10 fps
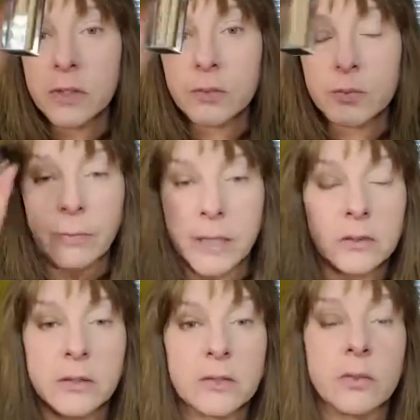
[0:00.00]
this
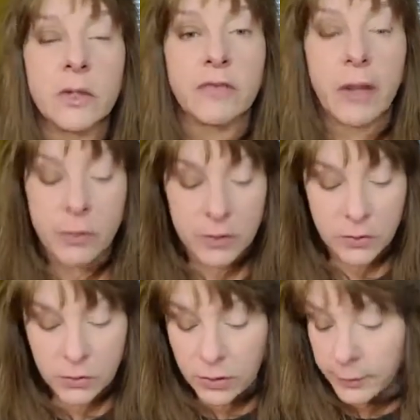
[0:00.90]
would look fabulous
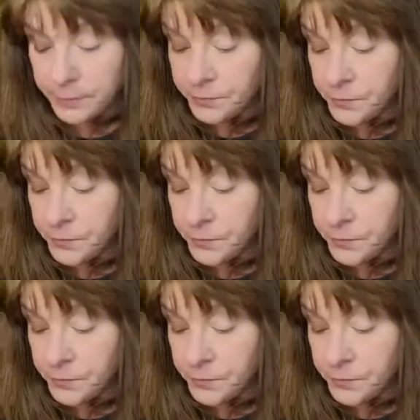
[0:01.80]
on your lip.